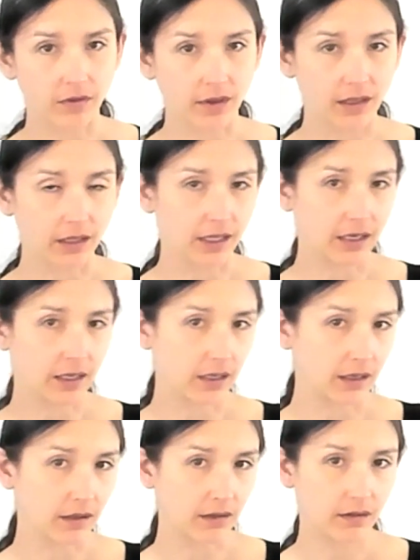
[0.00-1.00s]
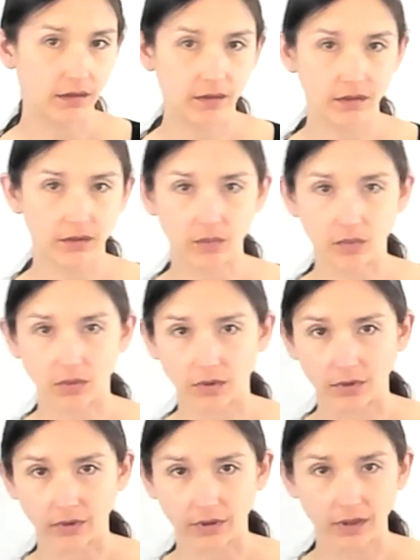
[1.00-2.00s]
than letting the
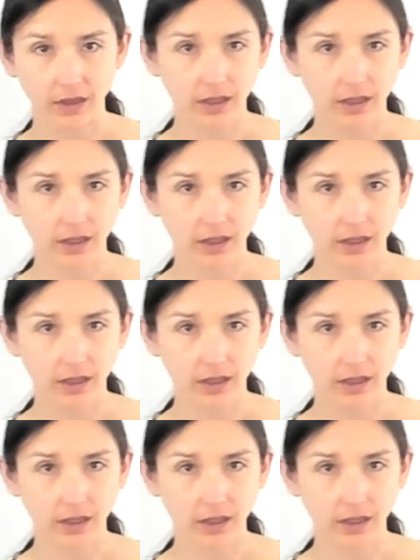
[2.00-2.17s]
world